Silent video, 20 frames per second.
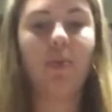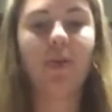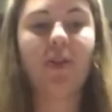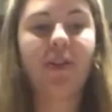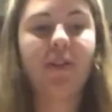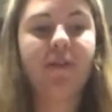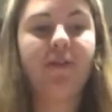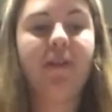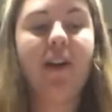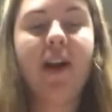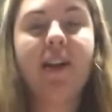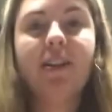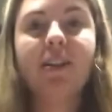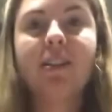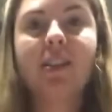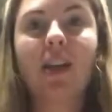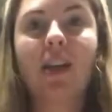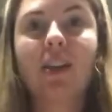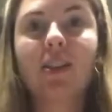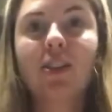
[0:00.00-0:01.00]
But the final
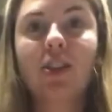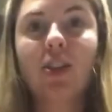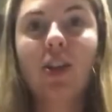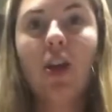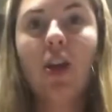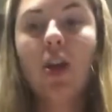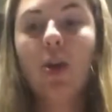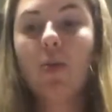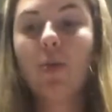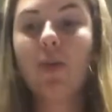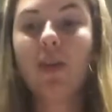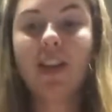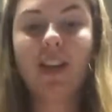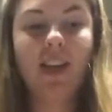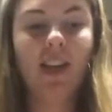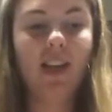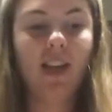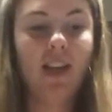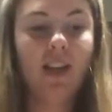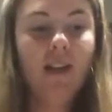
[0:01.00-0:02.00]
touch we
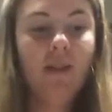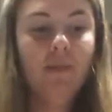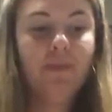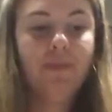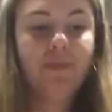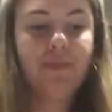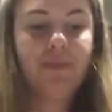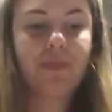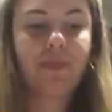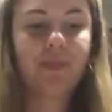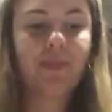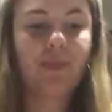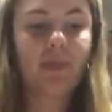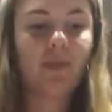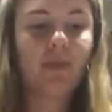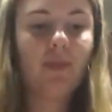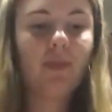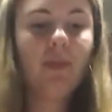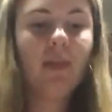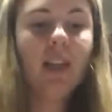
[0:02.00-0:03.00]
need
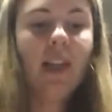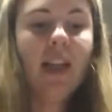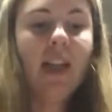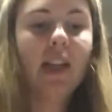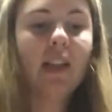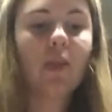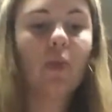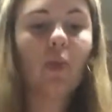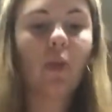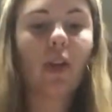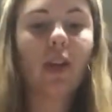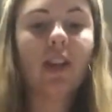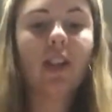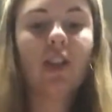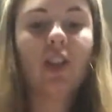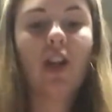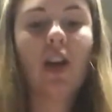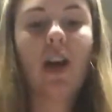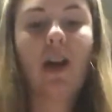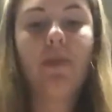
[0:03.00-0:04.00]
is we're gonna
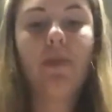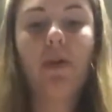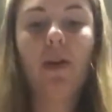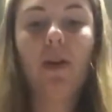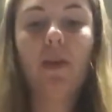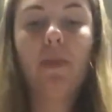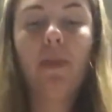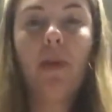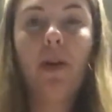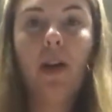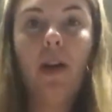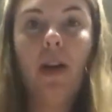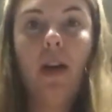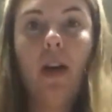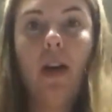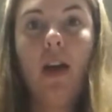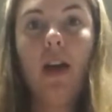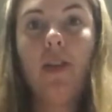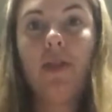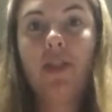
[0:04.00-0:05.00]
chop up
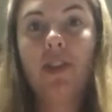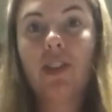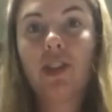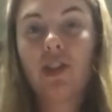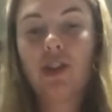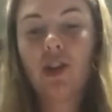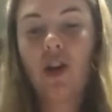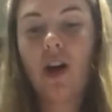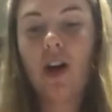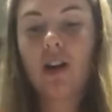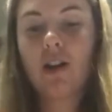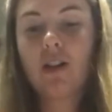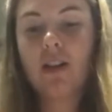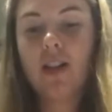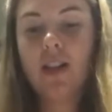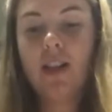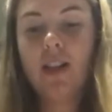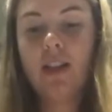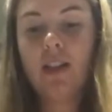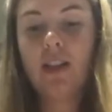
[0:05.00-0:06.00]
this
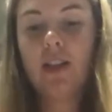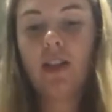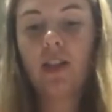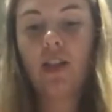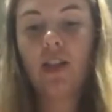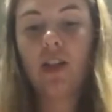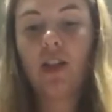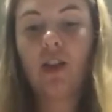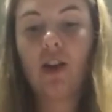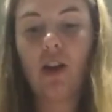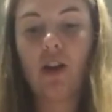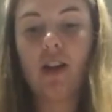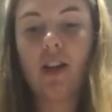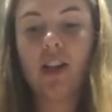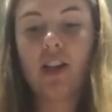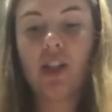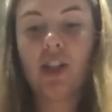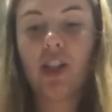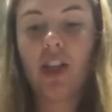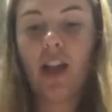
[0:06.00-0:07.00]
chocolate to
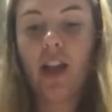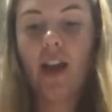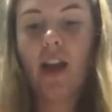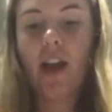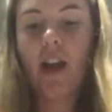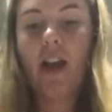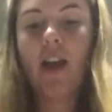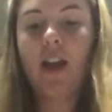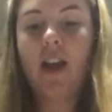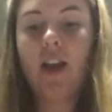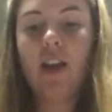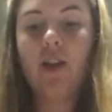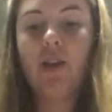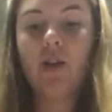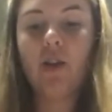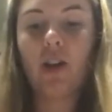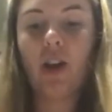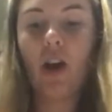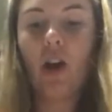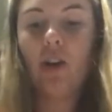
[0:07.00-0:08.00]
garnish it. And you
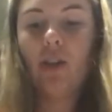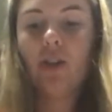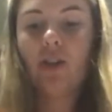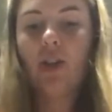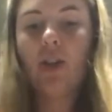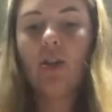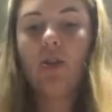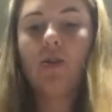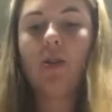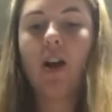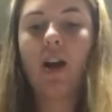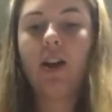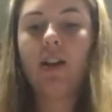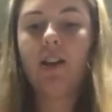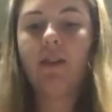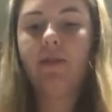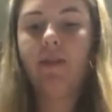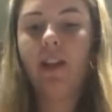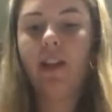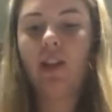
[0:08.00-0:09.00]
could also kind
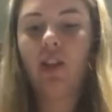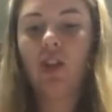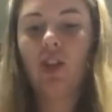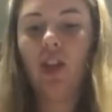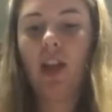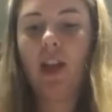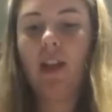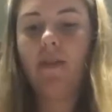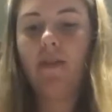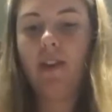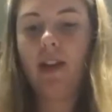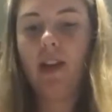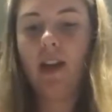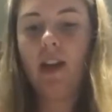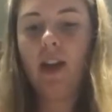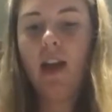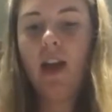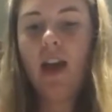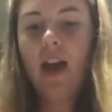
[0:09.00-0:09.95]
of like shave it.